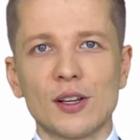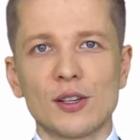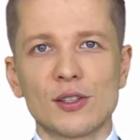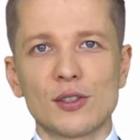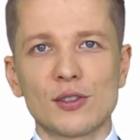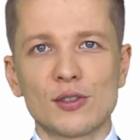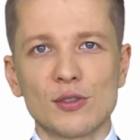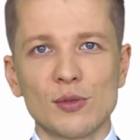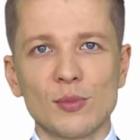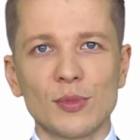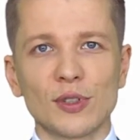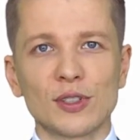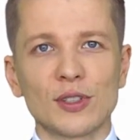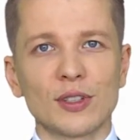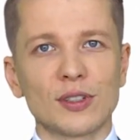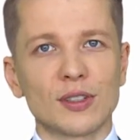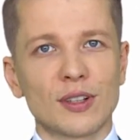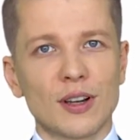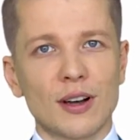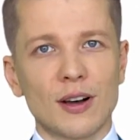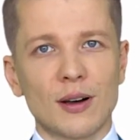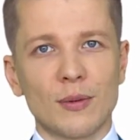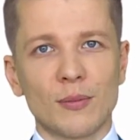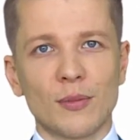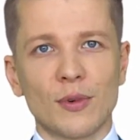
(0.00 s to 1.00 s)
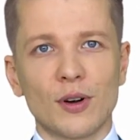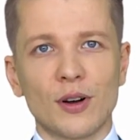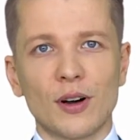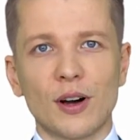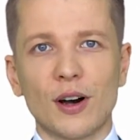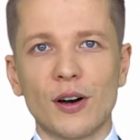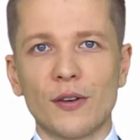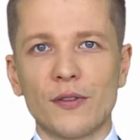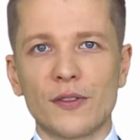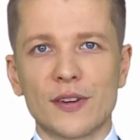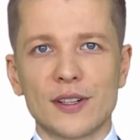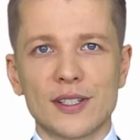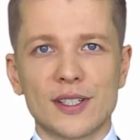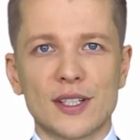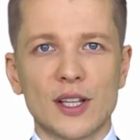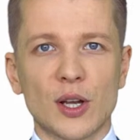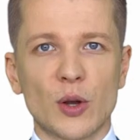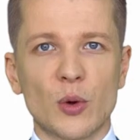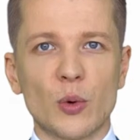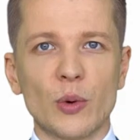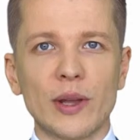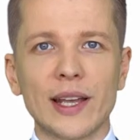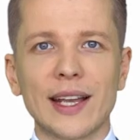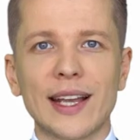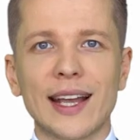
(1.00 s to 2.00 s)
Sumo.com offers the
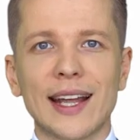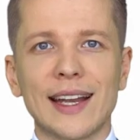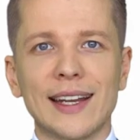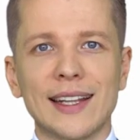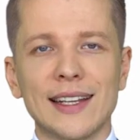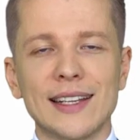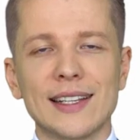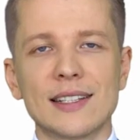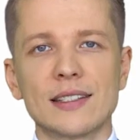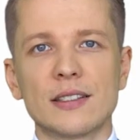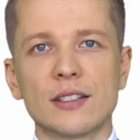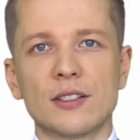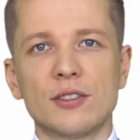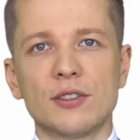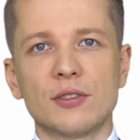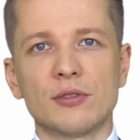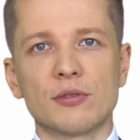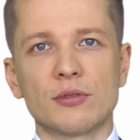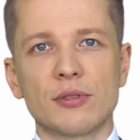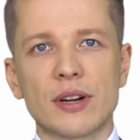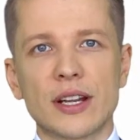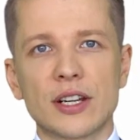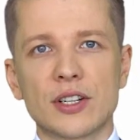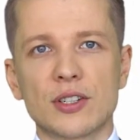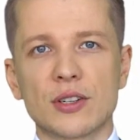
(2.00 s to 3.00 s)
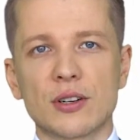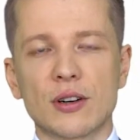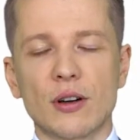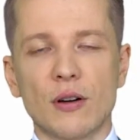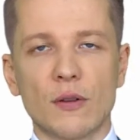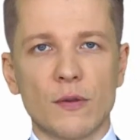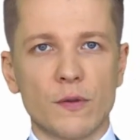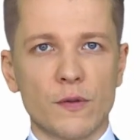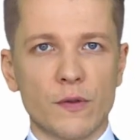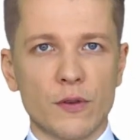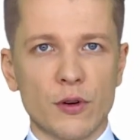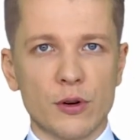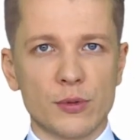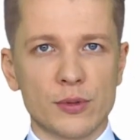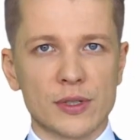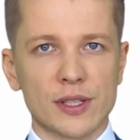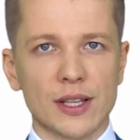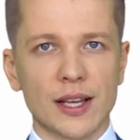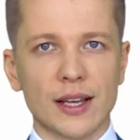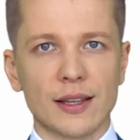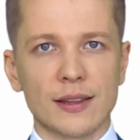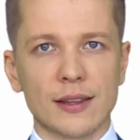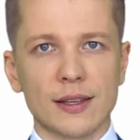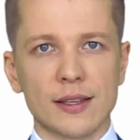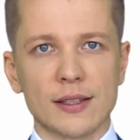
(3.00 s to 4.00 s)
quick and easy generation of forms
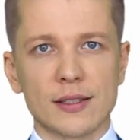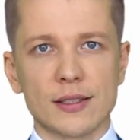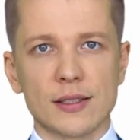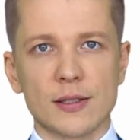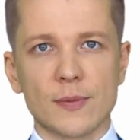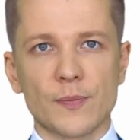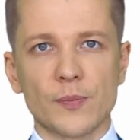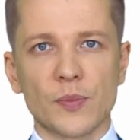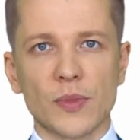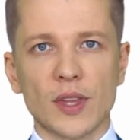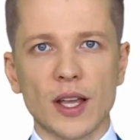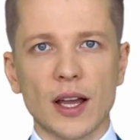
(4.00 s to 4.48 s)
like this.